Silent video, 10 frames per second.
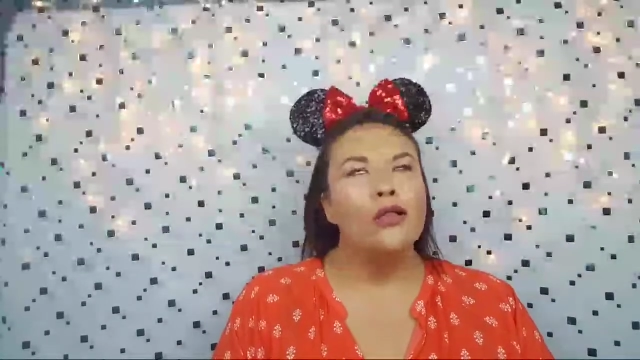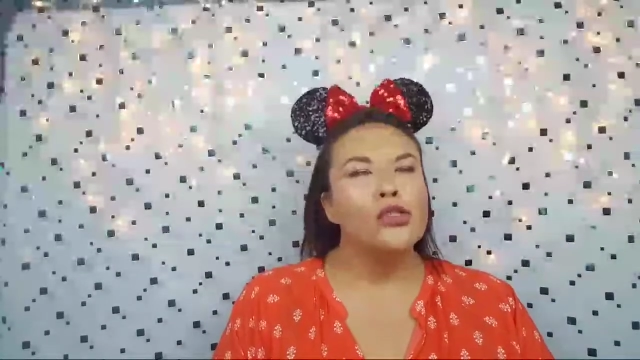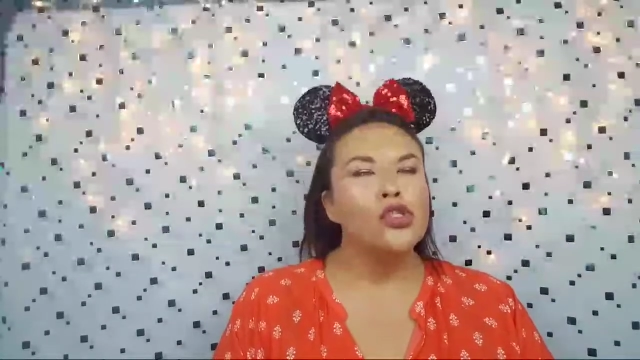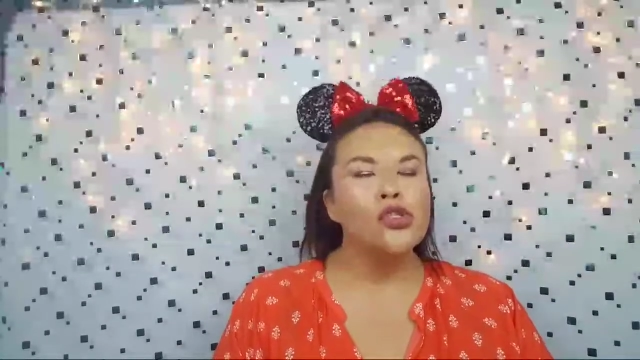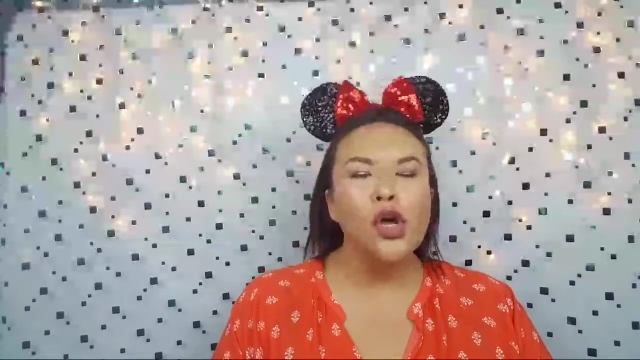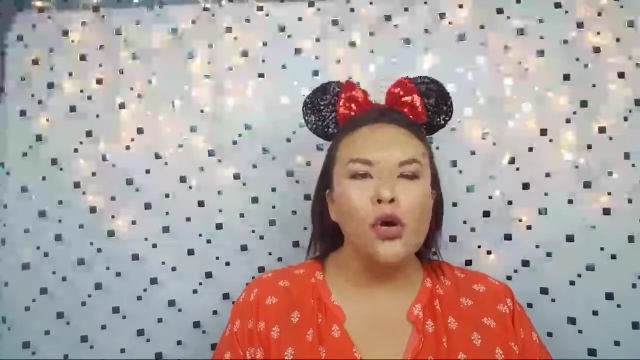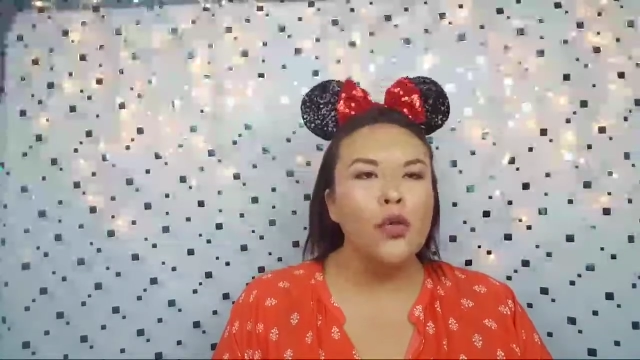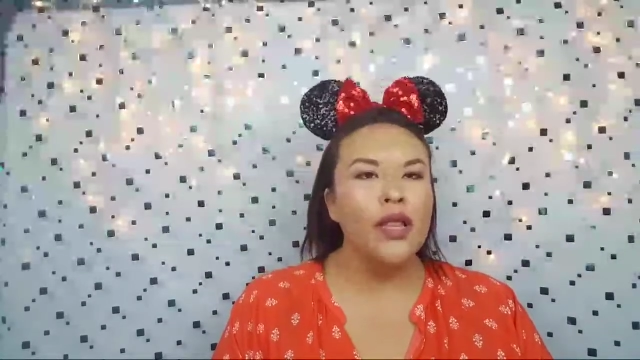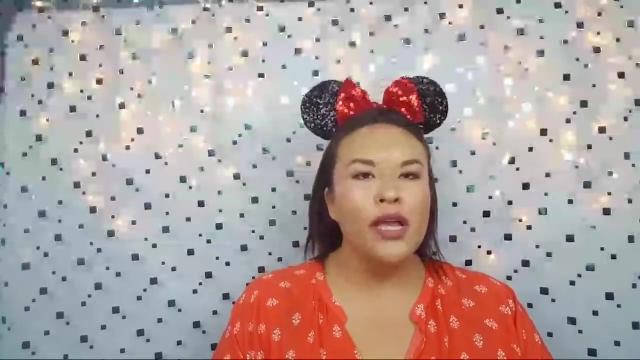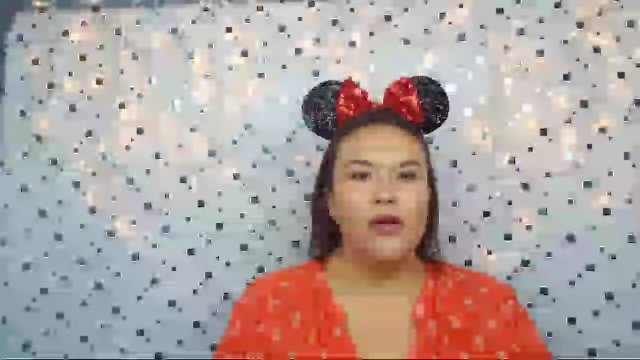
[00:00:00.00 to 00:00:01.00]

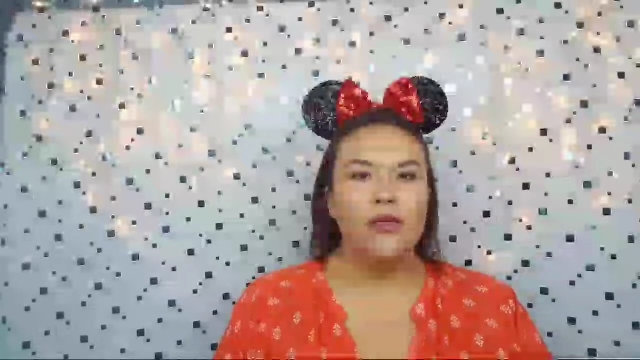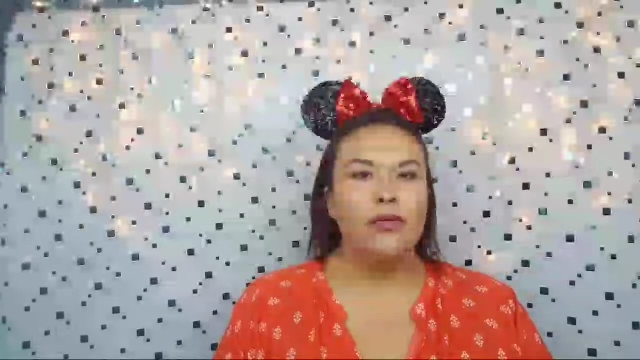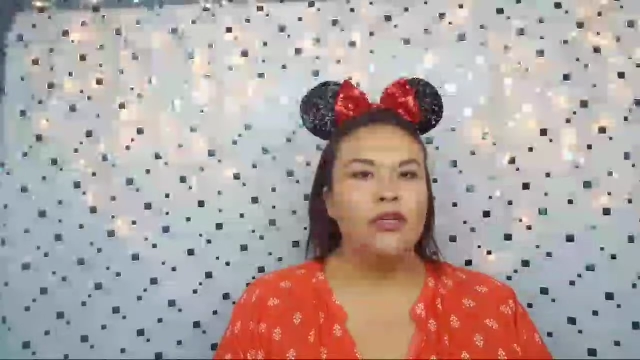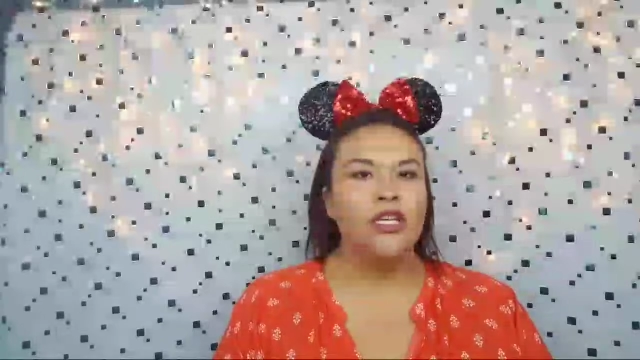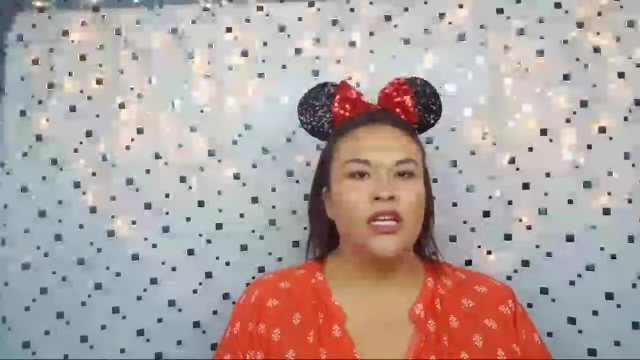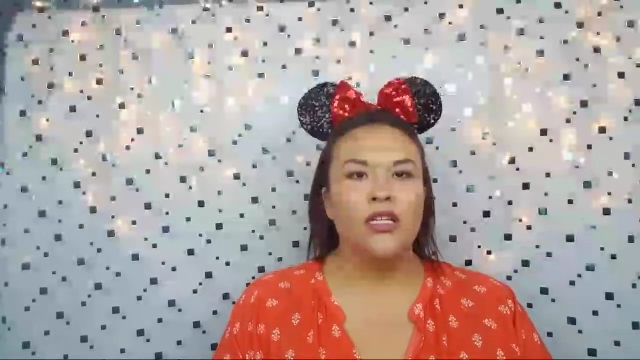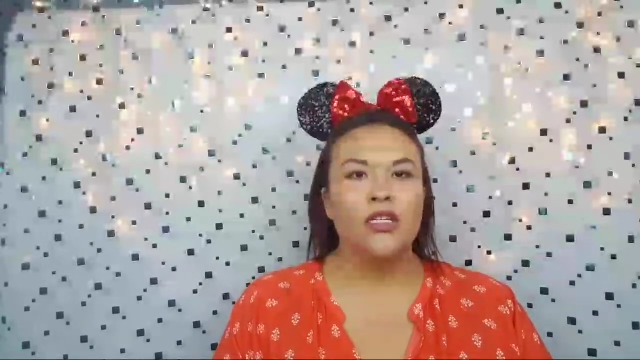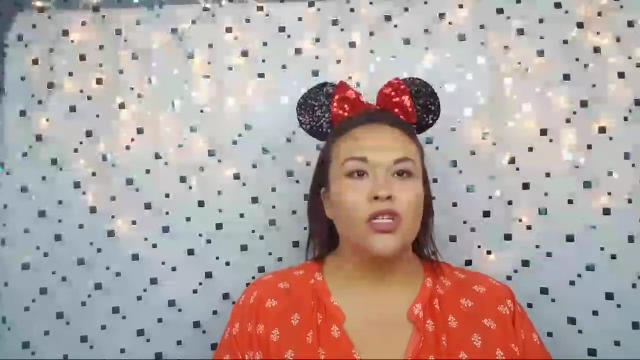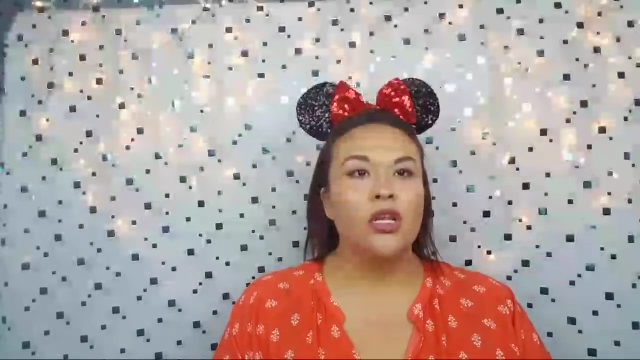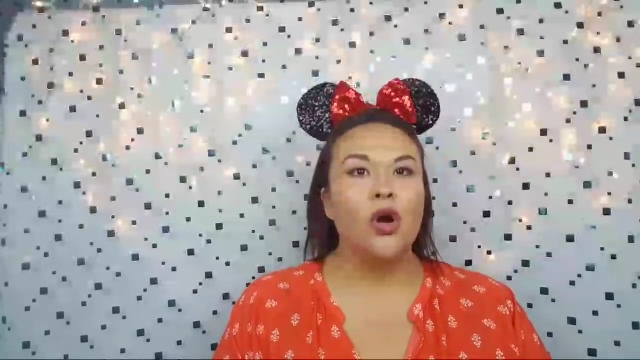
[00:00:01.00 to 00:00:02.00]
so late. We were taken
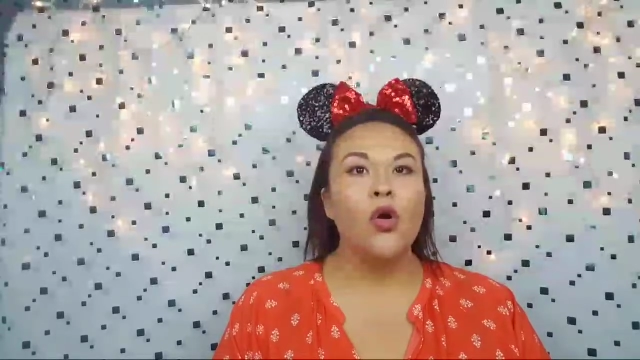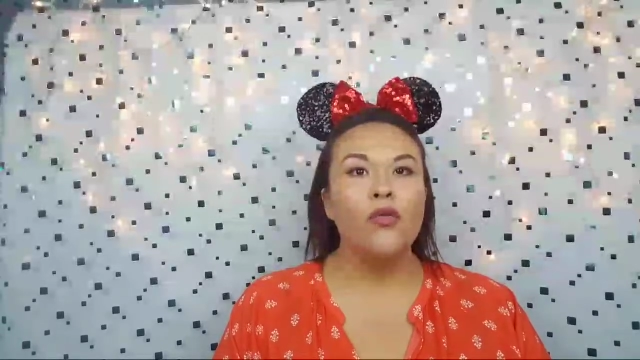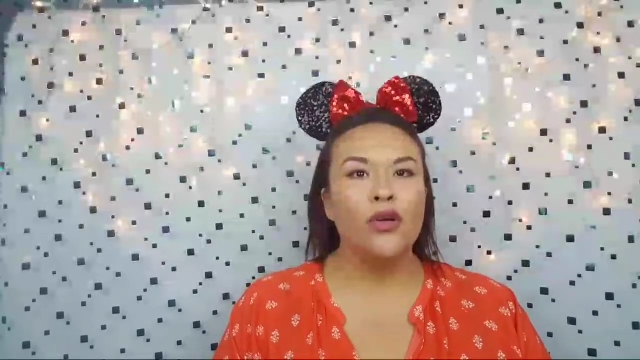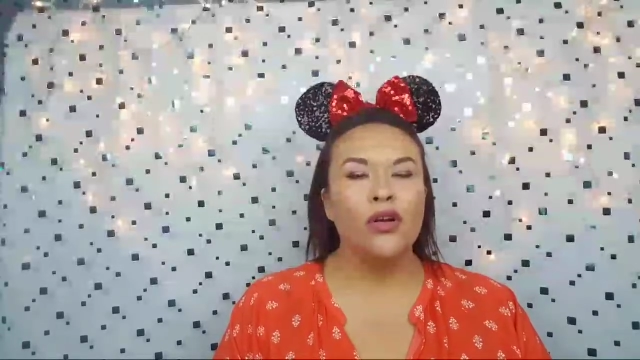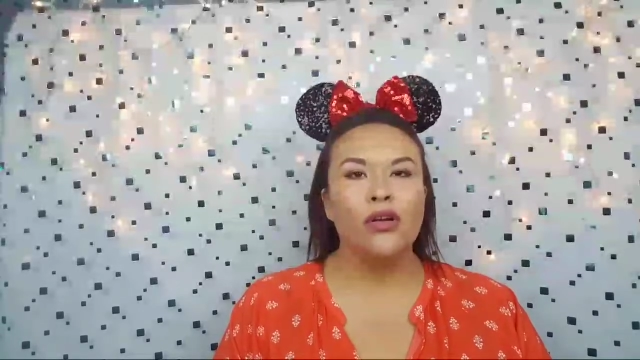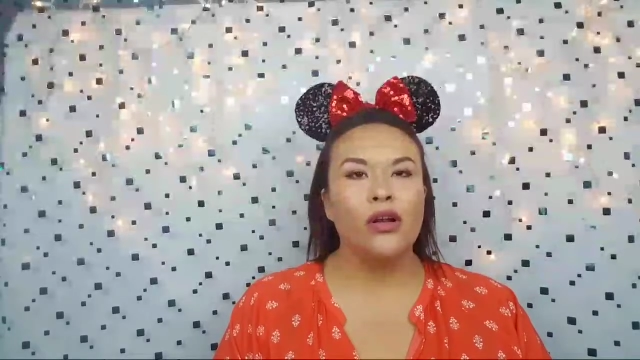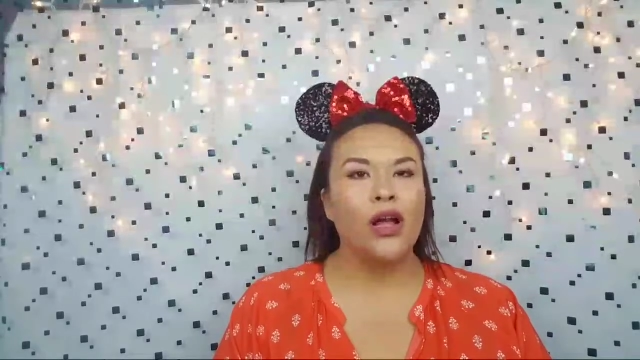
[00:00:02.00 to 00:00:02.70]
in over,